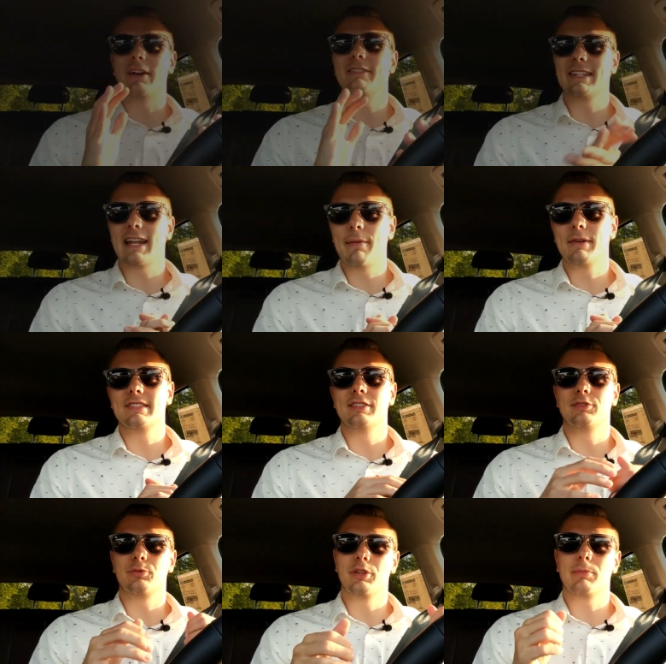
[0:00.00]
driving dynamics,
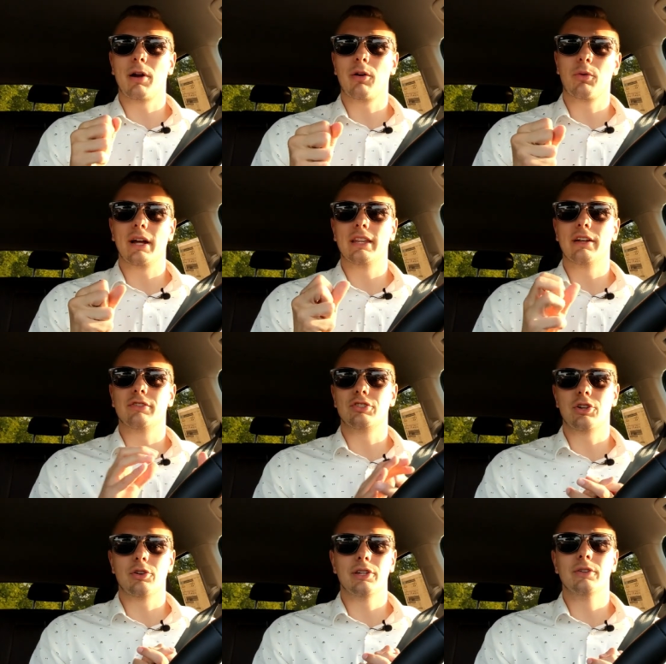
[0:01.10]
this is really the part where I'd love to
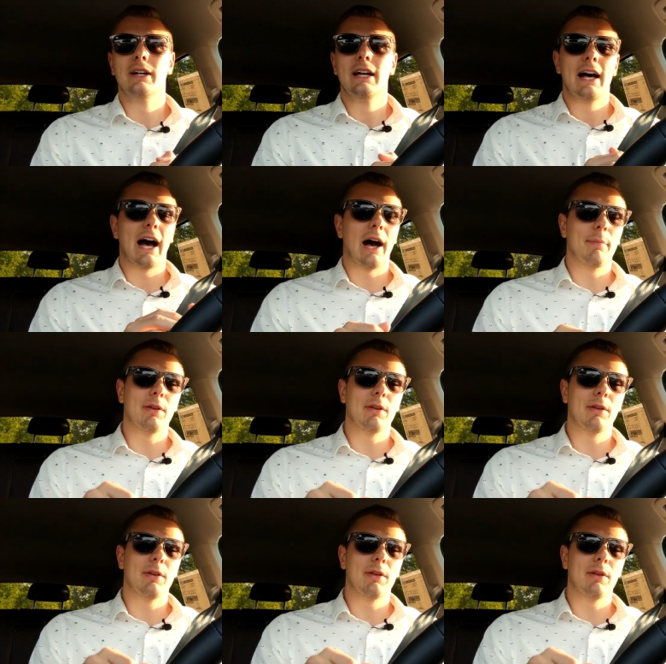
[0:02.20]
show you uh,